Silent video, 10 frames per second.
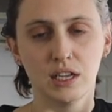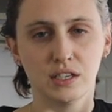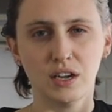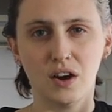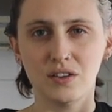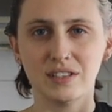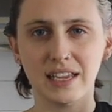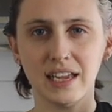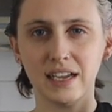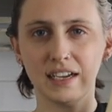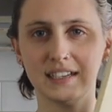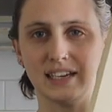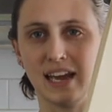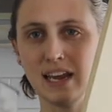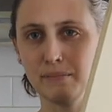So I was thinking I could
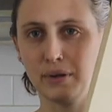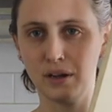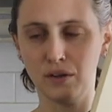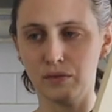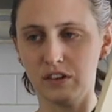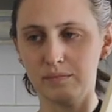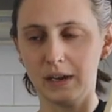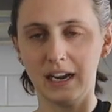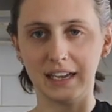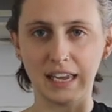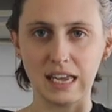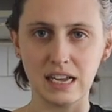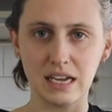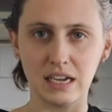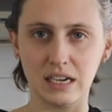tape one of my
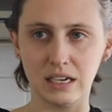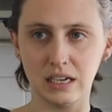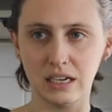Ikea